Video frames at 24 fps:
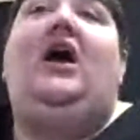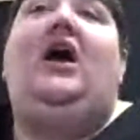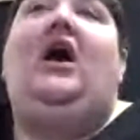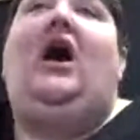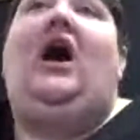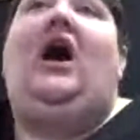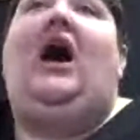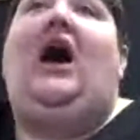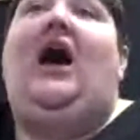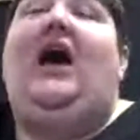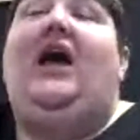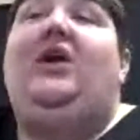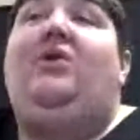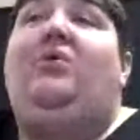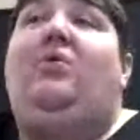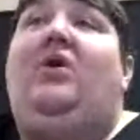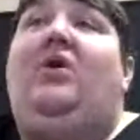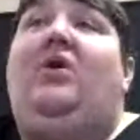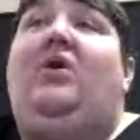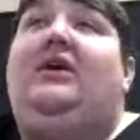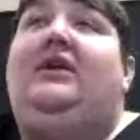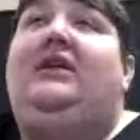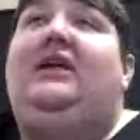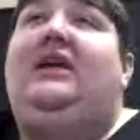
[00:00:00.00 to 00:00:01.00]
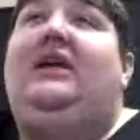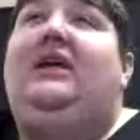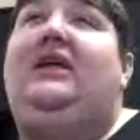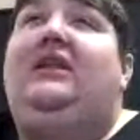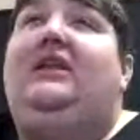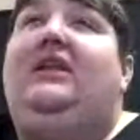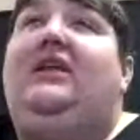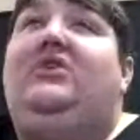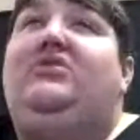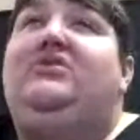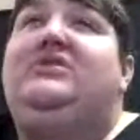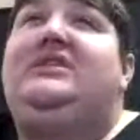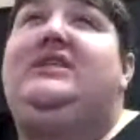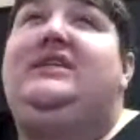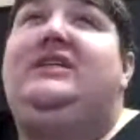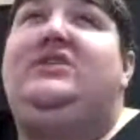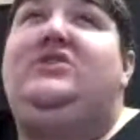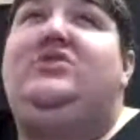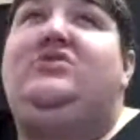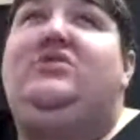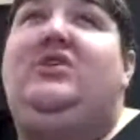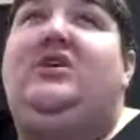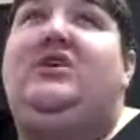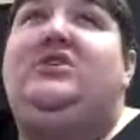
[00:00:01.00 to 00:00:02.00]
High quality literacy
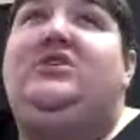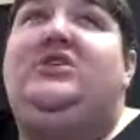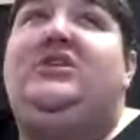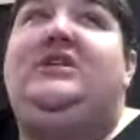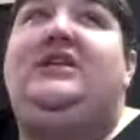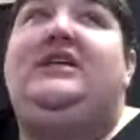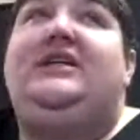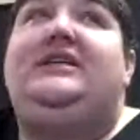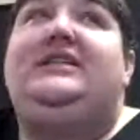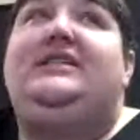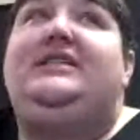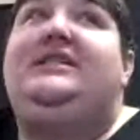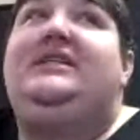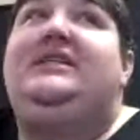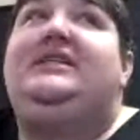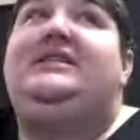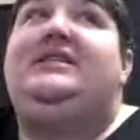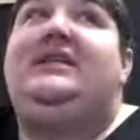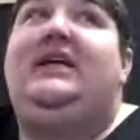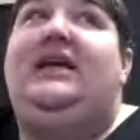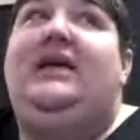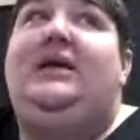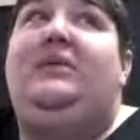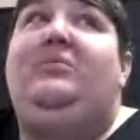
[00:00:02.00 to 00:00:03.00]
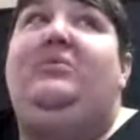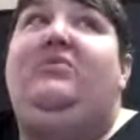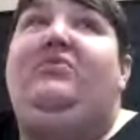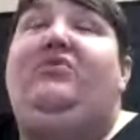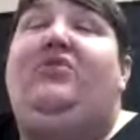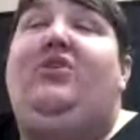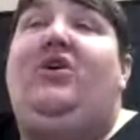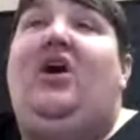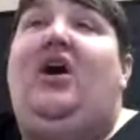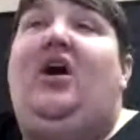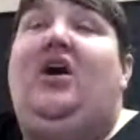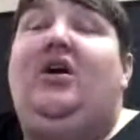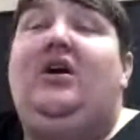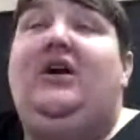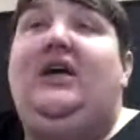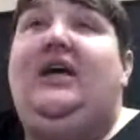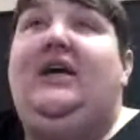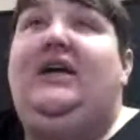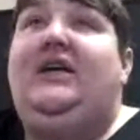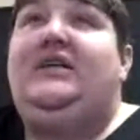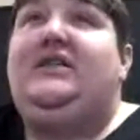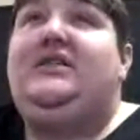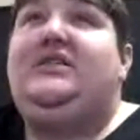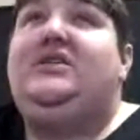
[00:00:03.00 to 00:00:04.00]
instruction is the same for our
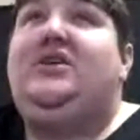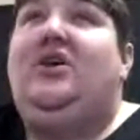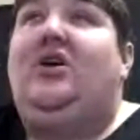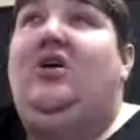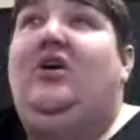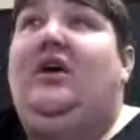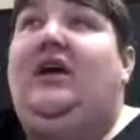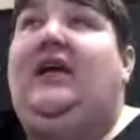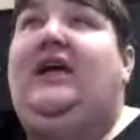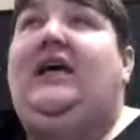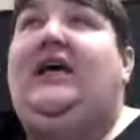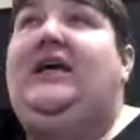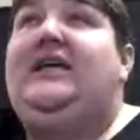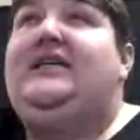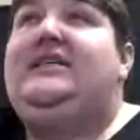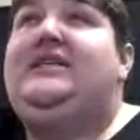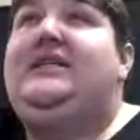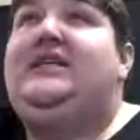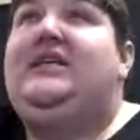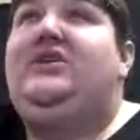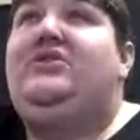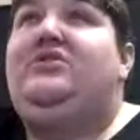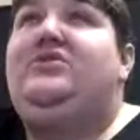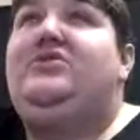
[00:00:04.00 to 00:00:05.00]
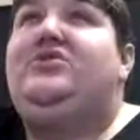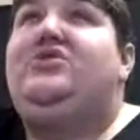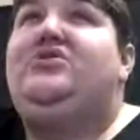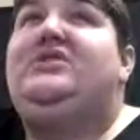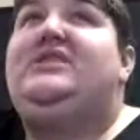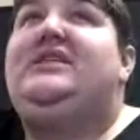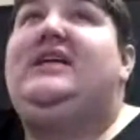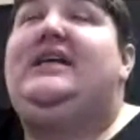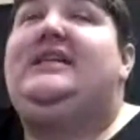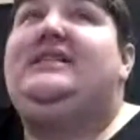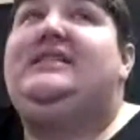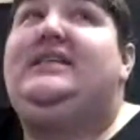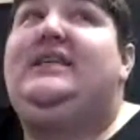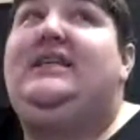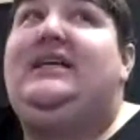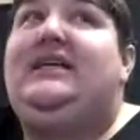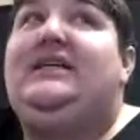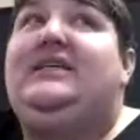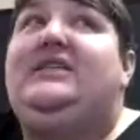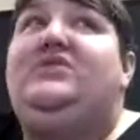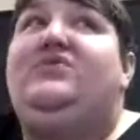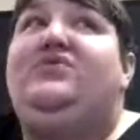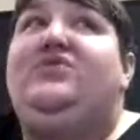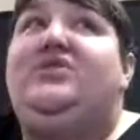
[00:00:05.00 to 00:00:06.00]
kids, our AAC users, as it
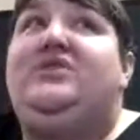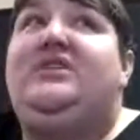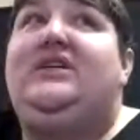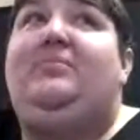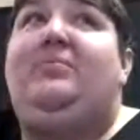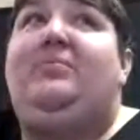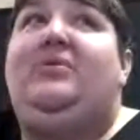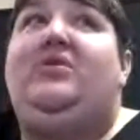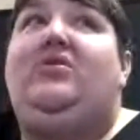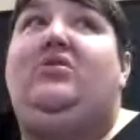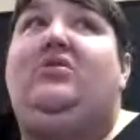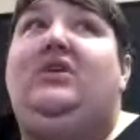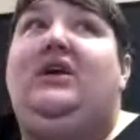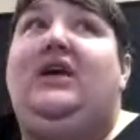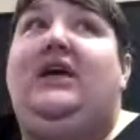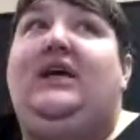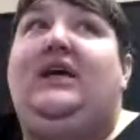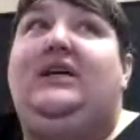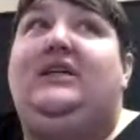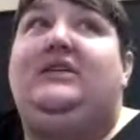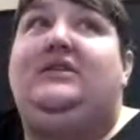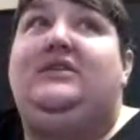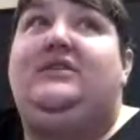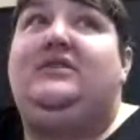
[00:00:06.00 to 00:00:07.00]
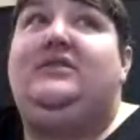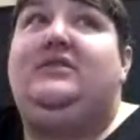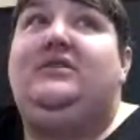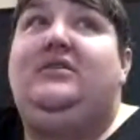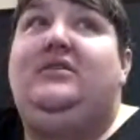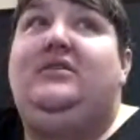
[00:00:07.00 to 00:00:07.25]
is for typical kids.